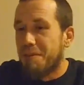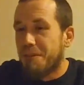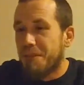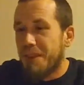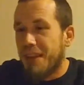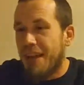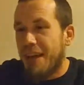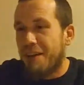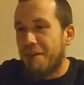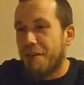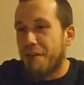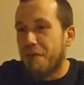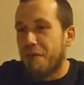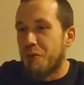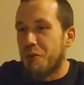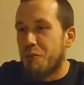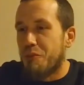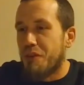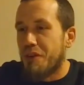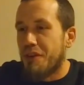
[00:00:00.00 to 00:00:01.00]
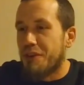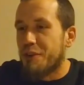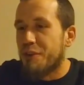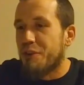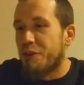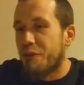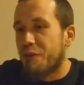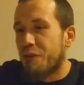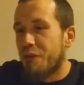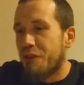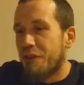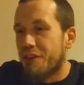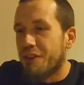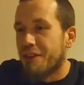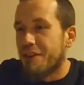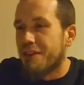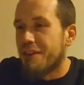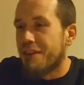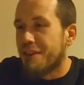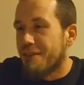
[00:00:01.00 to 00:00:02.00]
Half of them are probably
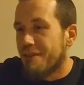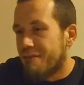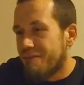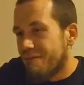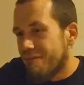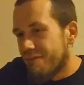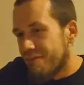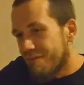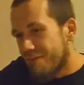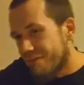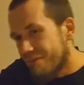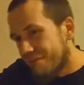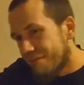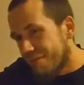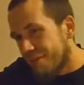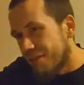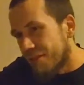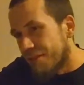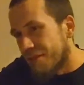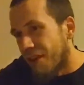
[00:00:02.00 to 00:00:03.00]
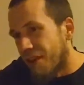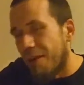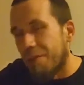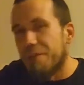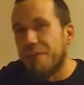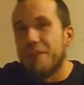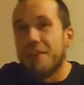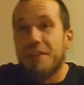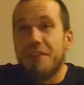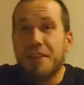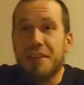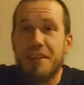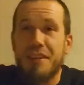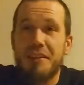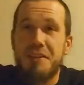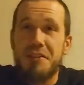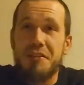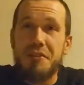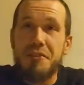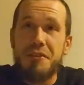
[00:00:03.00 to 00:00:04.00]
fucking adopted
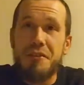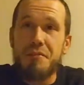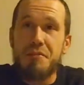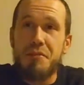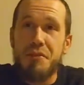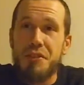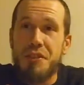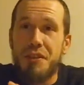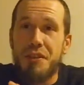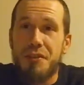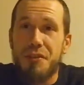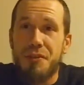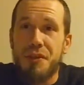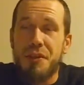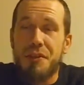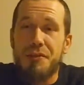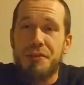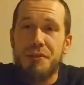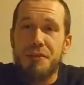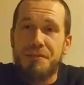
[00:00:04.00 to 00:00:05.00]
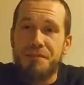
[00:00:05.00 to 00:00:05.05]
kids or some shit. Who knows?